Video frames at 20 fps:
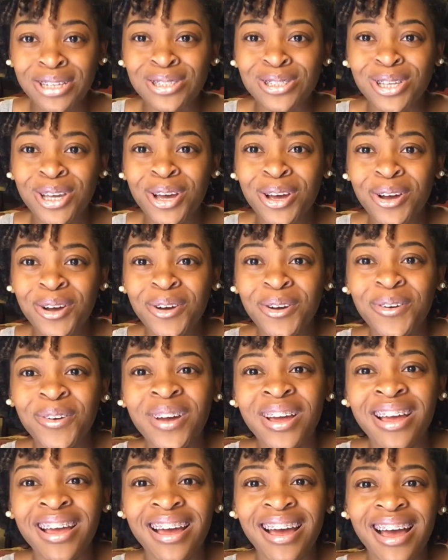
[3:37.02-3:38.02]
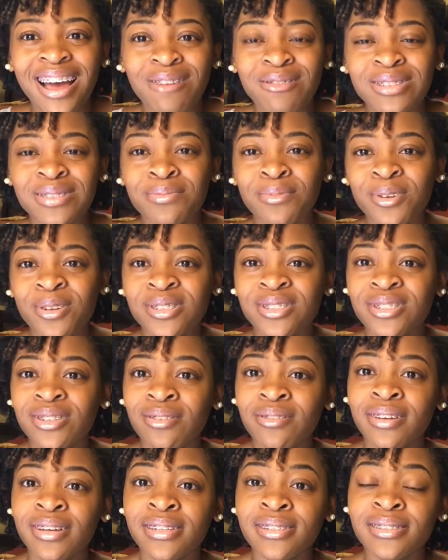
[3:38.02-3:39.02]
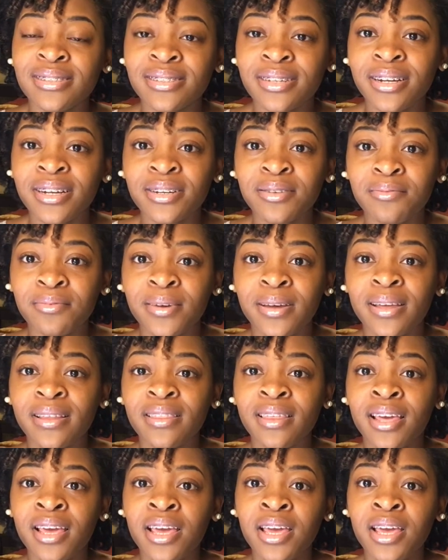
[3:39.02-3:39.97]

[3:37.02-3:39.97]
So I was more so concerned with